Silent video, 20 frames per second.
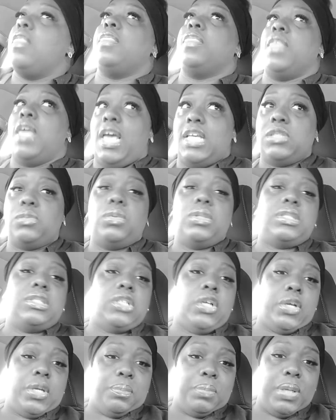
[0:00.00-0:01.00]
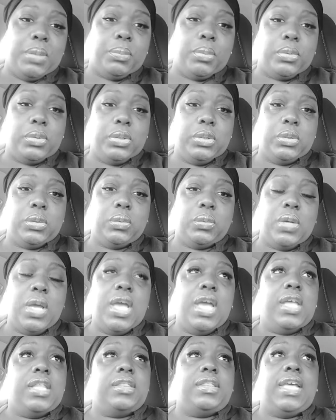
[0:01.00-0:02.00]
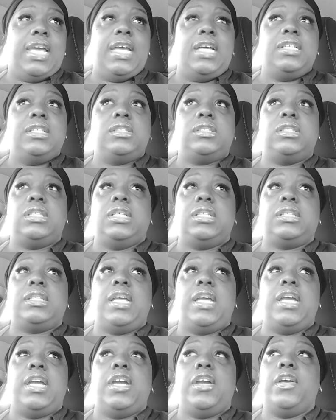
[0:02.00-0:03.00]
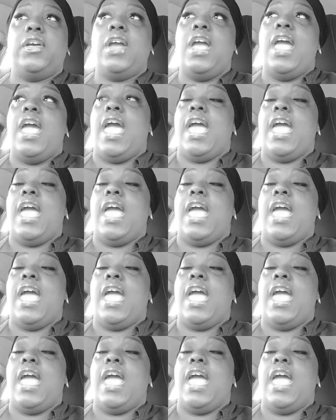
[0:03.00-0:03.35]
That's what certain people do. They'll sit there